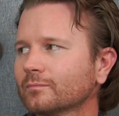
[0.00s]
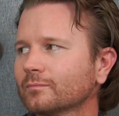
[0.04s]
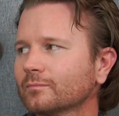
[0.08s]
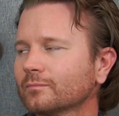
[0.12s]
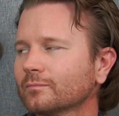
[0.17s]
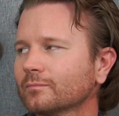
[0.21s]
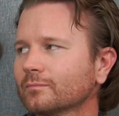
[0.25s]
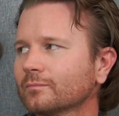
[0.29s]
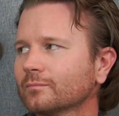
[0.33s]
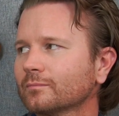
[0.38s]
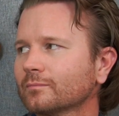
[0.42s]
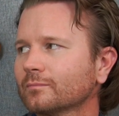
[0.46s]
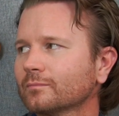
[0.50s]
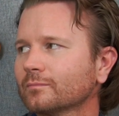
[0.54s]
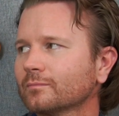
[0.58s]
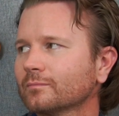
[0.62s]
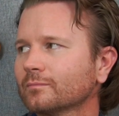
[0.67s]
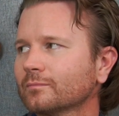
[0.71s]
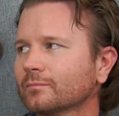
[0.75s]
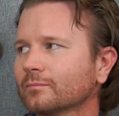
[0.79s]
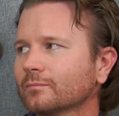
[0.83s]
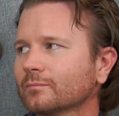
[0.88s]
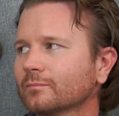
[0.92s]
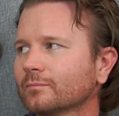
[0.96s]

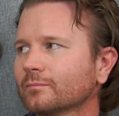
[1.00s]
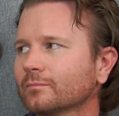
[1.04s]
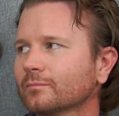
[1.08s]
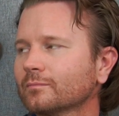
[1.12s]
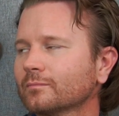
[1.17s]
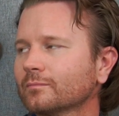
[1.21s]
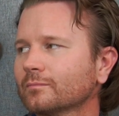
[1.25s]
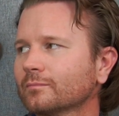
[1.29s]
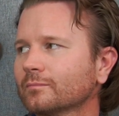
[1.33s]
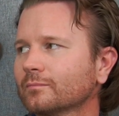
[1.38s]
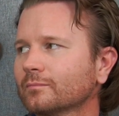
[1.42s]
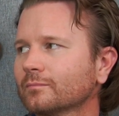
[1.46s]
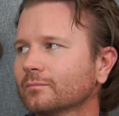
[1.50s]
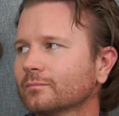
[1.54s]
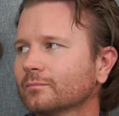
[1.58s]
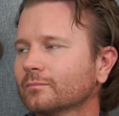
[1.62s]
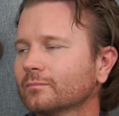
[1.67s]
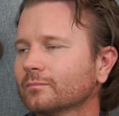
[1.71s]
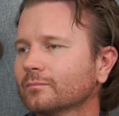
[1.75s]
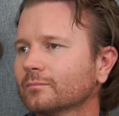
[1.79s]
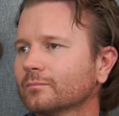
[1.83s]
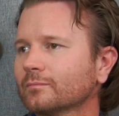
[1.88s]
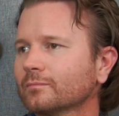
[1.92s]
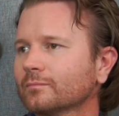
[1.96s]

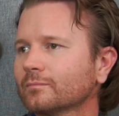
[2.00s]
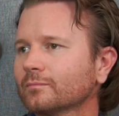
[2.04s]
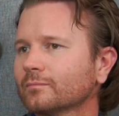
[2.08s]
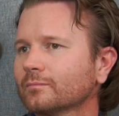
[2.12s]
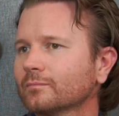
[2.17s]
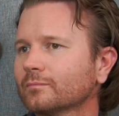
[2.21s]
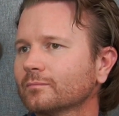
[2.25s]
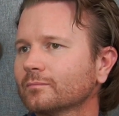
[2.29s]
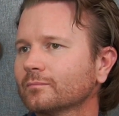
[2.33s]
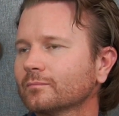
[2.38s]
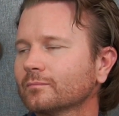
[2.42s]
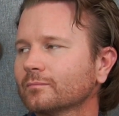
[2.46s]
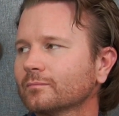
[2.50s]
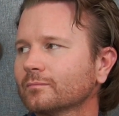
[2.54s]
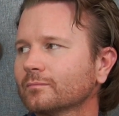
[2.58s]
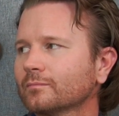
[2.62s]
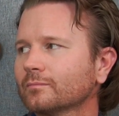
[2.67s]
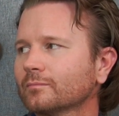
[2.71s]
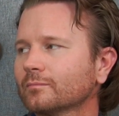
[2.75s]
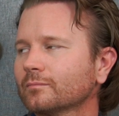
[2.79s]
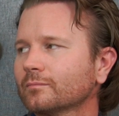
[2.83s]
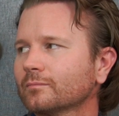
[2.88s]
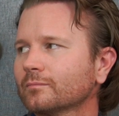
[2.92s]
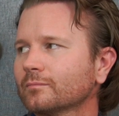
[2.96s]

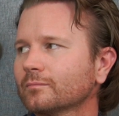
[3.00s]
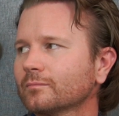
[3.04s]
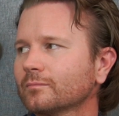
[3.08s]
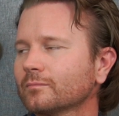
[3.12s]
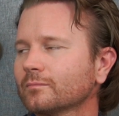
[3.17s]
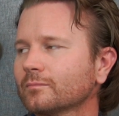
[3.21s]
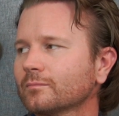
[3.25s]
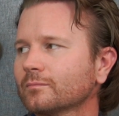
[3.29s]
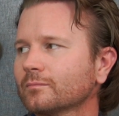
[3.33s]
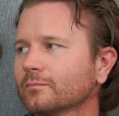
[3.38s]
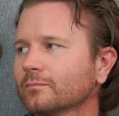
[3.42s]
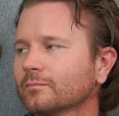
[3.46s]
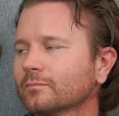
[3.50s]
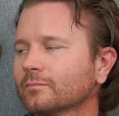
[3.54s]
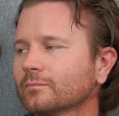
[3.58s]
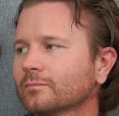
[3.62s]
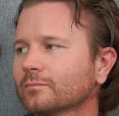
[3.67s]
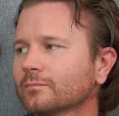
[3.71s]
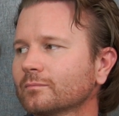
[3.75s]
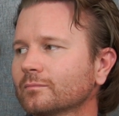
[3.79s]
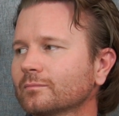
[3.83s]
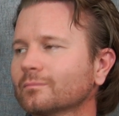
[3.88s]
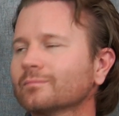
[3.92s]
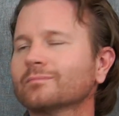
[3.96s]

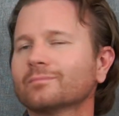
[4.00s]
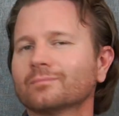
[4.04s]
The person shown says nothing.